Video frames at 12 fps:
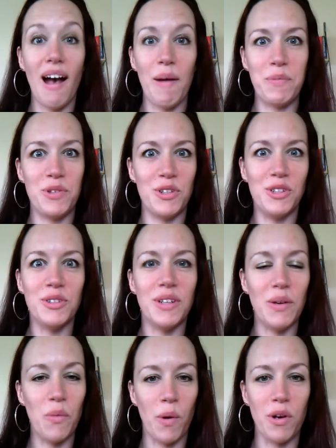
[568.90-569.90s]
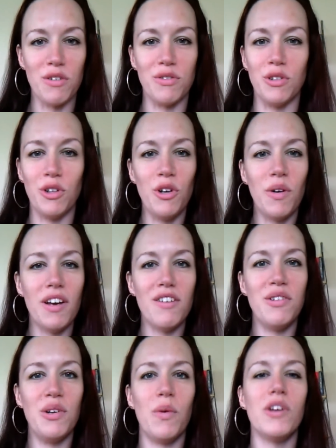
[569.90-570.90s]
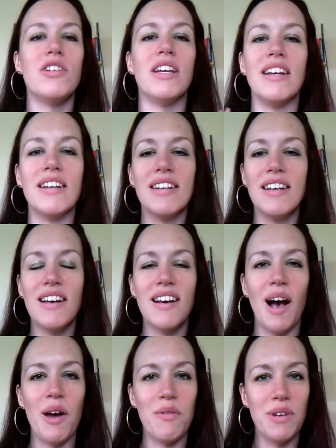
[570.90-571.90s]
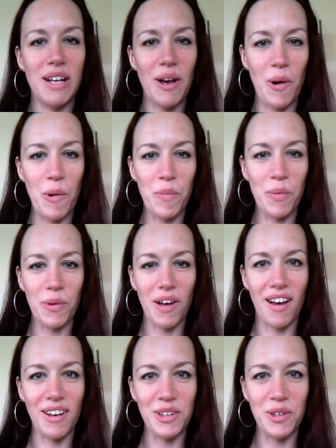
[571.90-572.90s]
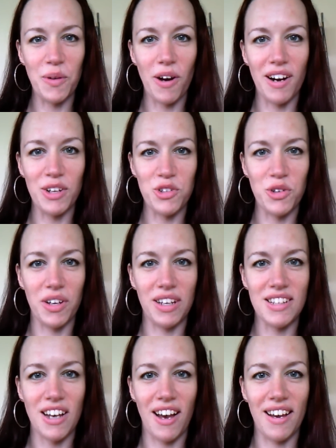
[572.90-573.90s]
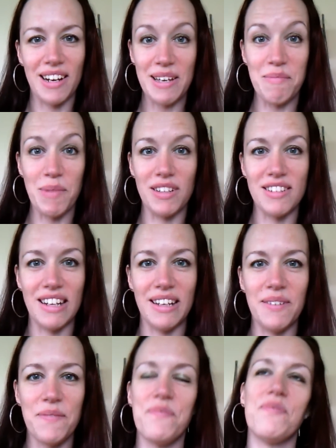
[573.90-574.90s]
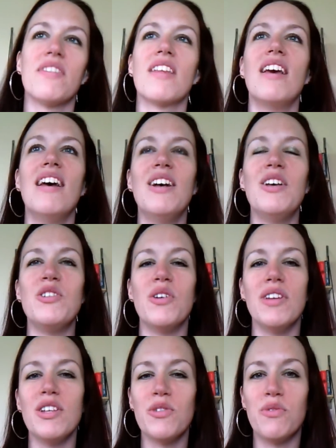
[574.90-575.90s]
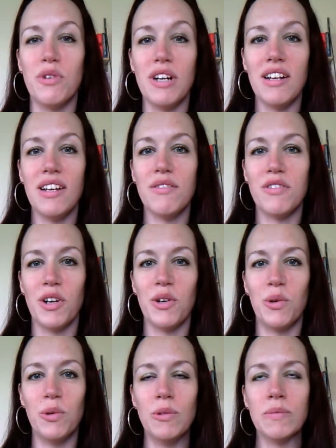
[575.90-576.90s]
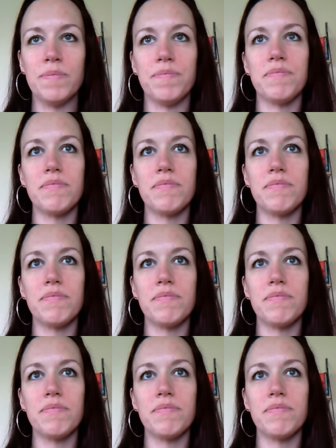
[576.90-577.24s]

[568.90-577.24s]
absolutely wonderful. Laura, if you're watching, I really hope you are enjoying tiger immensely. So that's really very cool.